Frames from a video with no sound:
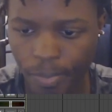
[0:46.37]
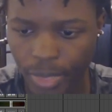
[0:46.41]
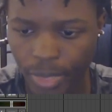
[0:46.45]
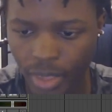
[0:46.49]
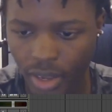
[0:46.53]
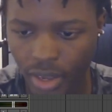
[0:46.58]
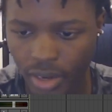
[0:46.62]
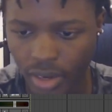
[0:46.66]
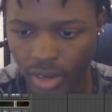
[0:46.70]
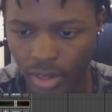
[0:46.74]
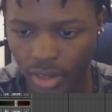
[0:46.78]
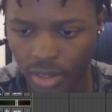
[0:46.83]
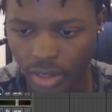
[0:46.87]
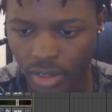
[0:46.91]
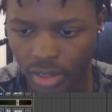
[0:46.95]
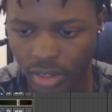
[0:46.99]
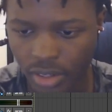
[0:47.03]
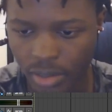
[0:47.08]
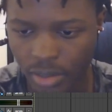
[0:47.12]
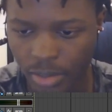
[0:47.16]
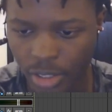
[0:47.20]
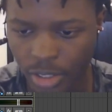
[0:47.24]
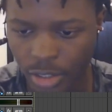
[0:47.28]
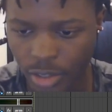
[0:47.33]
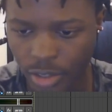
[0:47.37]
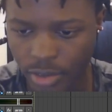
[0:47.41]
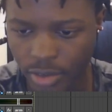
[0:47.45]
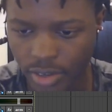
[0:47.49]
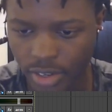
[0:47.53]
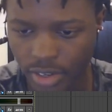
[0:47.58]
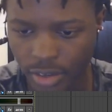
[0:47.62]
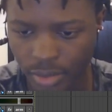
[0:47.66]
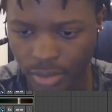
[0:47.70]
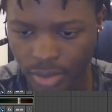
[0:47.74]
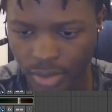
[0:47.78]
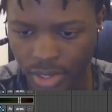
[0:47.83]
Like the majority
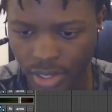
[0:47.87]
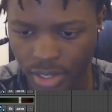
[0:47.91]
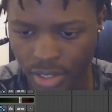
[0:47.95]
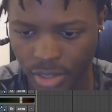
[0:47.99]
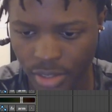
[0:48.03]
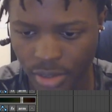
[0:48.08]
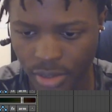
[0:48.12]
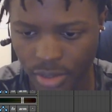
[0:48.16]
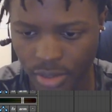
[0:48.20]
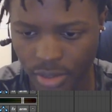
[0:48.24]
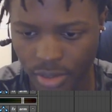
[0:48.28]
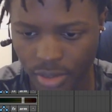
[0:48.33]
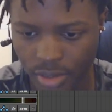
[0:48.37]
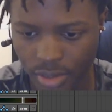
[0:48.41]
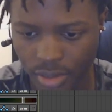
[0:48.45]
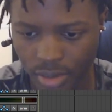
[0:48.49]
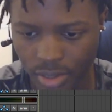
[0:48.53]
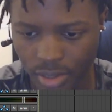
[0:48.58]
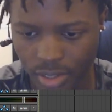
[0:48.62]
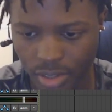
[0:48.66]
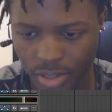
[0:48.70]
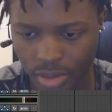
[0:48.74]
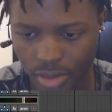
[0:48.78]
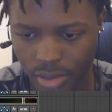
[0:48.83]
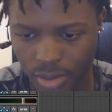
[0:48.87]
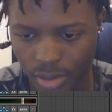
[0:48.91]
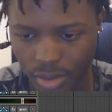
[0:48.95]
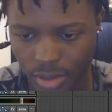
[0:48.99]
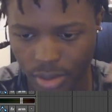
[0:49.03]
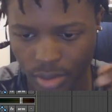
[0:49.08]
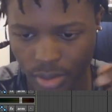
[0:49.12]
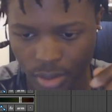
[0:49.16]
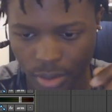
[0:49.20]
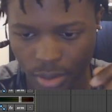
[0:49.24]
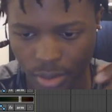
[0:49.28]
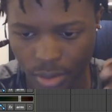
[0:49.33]
of these, you need to know how to
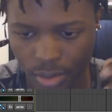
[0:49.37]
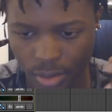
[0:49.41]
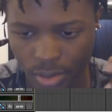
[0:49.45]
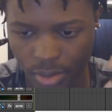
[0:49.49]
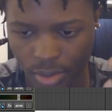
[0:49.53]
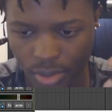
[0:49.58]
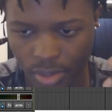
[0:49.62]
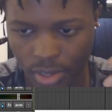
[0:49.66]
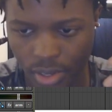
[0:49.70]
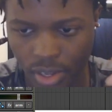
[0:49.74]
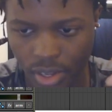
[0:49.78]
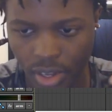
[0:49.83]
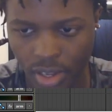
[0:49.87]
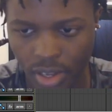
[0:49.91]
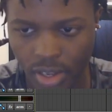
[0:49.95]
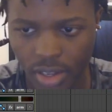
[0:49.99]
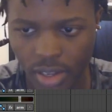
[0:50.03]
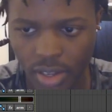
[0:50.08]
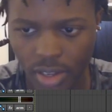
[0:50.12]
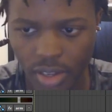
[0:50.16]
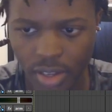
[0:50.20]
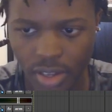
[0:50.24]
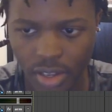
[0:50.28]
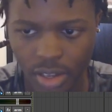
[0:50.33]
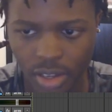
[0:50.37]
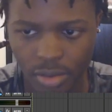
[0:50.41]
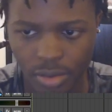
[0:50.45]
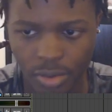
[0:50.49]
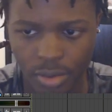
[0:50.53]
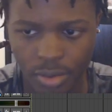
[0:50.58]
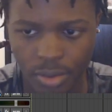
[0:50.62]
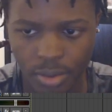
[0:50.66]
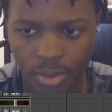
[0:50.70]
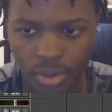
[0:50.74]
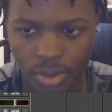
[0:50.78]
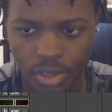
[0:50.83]
use. If you
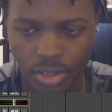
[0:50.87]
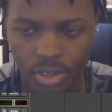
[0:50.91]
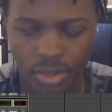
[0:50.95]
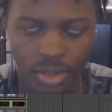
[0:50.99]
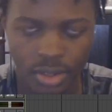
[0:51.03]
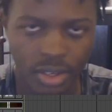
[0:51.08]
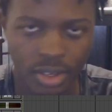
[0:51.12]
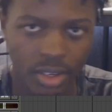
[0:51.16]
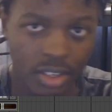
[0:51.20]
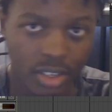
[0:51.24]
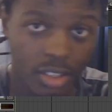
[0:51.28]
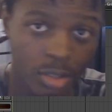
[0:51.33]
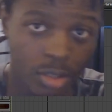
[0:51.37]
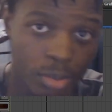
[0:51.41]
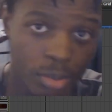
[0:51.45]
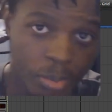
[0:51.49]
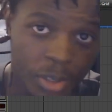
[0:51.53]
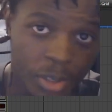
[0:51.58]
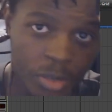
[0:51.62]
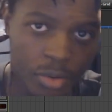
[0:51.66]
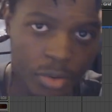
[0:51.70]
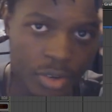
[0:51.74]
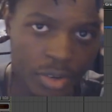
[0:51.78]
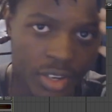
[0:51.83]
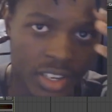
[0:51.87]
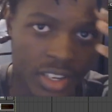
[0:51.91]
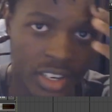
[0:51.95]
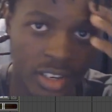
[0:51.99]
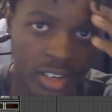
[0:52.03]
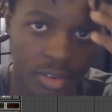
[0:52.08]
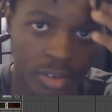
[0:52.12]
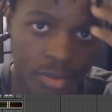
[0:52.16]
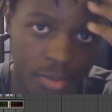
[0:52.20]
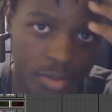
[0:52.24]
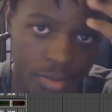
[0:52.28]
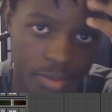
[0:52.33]
need to get like super creative
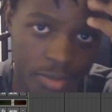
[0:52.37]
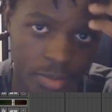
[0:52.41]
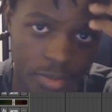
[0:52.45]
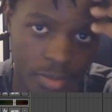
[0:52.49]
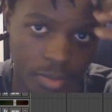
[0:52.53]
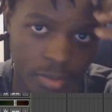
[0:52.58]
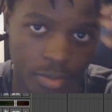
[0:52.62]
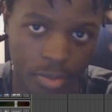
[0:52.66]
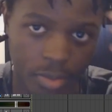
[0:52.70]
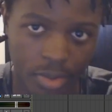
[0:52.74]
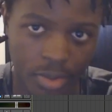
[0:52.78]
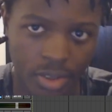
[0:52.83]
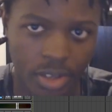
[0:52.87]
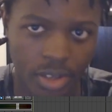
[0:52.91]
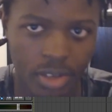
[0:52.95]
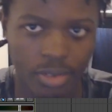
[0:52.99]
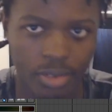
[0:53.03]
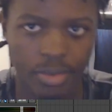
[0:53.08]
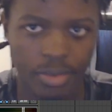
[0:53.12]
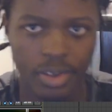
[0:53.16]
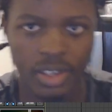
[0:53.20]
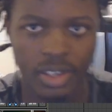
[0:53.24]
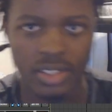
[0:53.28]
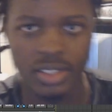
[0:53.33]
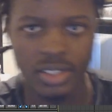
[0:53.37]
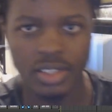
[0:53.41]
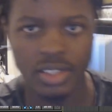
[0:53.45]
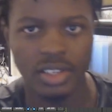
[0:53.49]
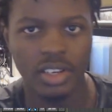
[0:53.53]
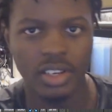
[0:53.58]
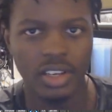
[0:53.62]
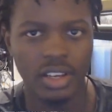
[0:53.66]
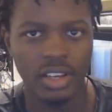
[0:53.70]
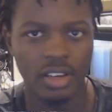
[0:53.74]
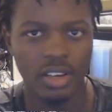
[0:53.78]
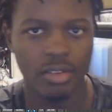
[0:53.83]
with the effects and
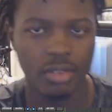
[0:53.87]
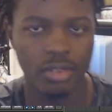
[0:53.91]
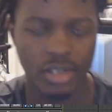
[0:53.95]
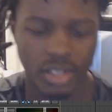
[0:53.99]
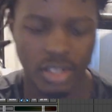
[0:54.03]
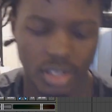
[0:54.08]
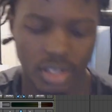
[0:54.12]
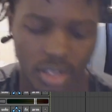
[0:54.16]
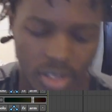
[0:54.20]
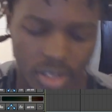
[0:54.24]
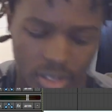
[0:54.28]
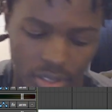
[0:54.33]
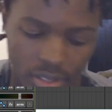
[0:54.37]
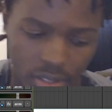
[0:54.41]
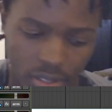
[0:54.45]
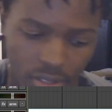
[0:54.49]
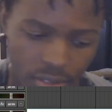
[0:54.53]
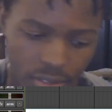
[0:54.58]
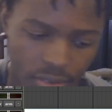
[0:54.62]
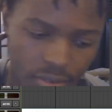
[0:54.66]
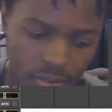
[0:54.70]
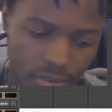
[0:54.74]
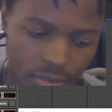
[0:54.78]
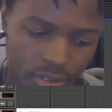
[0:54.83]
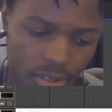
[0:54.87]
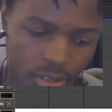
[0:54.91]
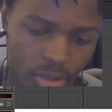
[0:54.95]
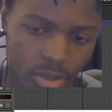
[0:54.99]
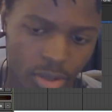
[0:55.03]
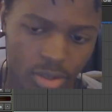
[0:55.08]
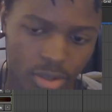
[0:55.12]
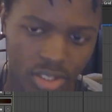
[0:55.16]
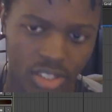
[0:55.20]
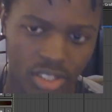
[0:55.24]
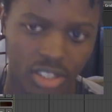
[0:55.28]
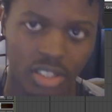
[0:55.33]
everything that goes
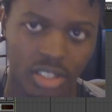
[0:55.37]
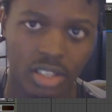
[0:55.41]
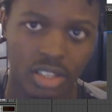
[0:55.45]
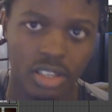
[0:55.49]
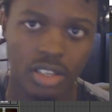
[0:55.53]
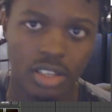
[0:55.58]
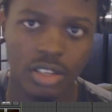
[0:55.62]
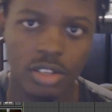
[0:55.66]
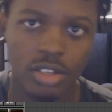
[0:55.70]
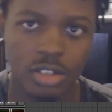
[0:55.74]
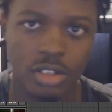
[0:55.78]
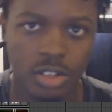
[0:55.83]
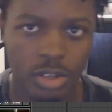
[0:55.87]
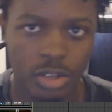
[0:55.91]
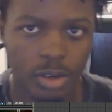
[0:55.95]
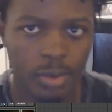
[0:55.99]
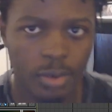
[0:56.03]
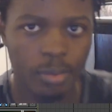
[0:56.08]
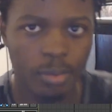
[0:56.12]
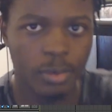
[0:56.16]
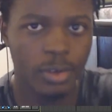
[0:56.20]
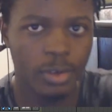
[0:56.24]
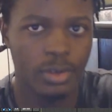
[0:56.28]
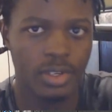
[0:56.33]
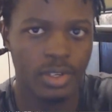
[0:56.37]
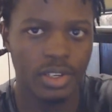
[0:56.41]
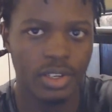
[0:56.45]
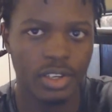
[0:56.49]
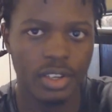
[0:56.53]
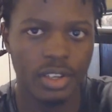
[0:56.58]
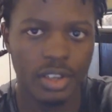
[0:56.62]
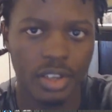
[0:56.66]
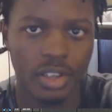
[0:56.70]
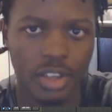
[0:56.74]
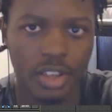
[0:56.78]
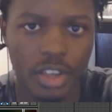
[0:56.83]
into your music,
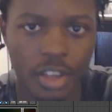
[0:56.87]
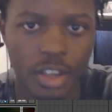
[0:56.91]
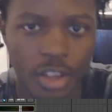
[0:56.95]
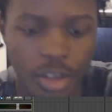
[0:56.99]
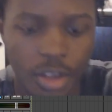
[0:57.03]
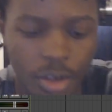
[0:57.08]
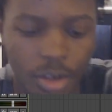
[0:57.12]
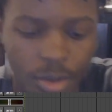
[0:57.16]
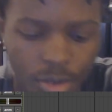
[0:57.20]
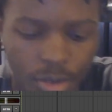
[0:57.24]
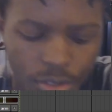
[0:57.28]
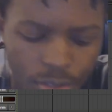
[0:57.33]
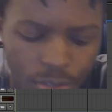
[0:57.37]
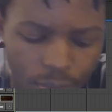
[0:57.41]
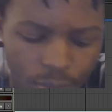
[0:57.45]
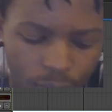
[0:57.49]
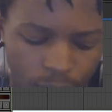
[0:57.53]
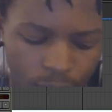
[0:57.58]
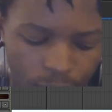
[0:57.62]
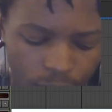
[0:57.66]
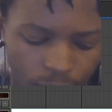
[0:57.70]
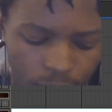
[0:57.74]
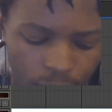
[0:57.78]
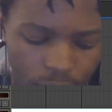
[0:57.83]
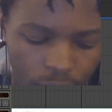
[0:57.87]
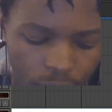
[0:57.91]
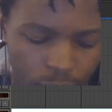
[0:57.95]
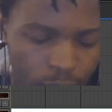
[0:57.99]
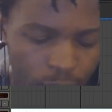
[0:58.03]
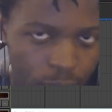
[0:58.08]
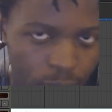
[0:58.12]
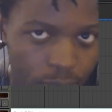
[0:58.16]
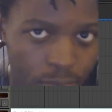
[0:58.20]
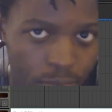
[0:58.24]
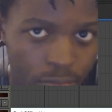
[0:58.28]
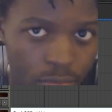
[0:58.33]
you need to have a
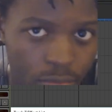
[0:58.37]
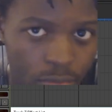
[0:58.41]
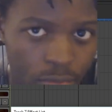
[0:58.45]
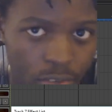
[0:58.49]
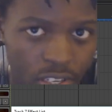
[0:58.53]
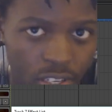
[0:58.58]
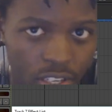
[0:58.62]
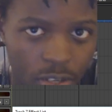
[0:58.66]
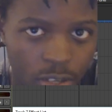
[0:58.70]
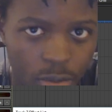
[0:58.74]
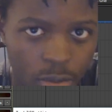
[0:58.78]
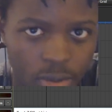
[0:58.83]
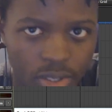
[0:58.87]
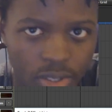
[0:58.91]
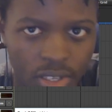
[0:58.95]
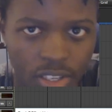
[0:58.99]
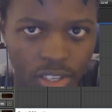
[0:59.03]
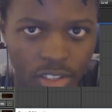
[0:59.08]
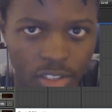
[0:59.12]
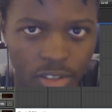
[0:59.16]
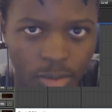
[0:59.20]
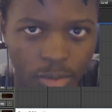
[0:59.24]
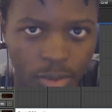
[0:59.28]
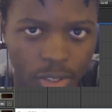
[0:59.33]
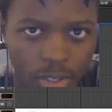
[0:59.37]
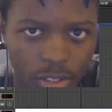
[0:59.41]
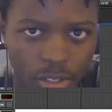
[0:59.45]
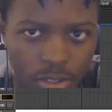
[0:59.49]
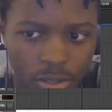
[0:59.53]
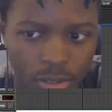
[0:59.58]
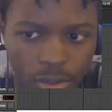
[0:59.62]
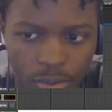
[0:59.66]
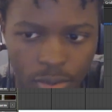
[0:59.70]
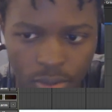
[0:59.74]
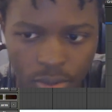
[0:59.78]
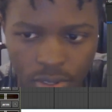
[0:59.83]
really good sense of what you're
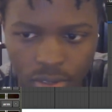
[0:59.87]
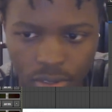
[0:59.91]
doing.